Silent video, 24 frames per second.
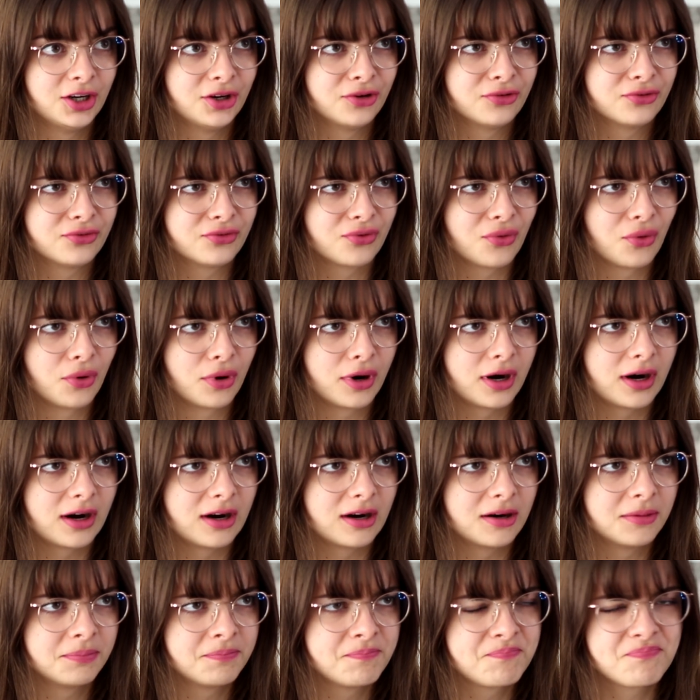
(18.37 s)

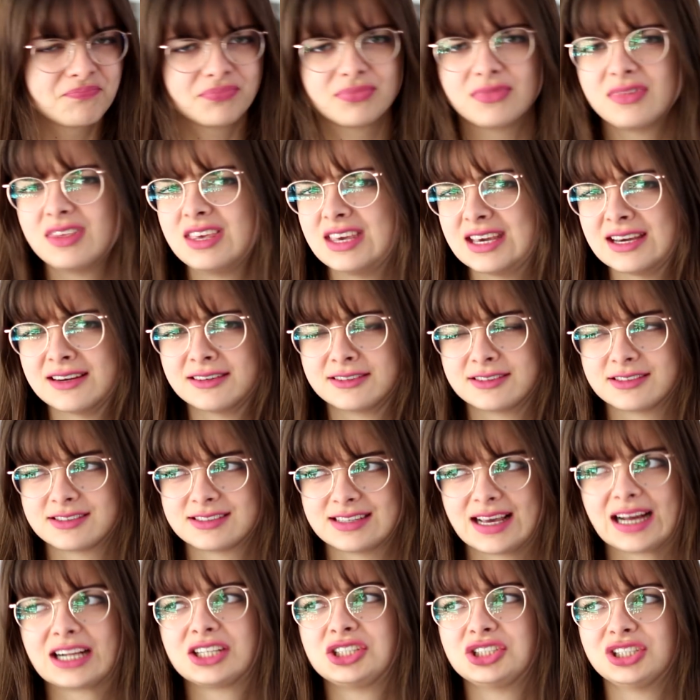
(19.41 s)
for years
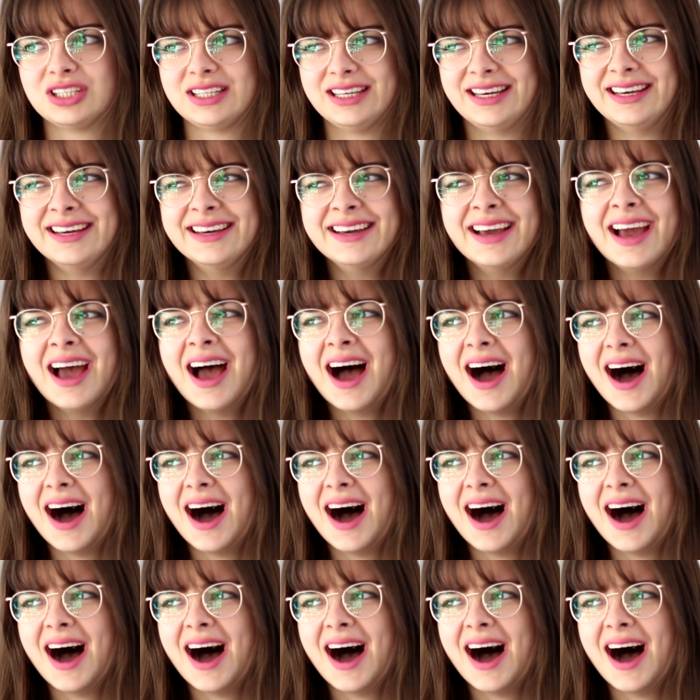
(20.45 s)
actually.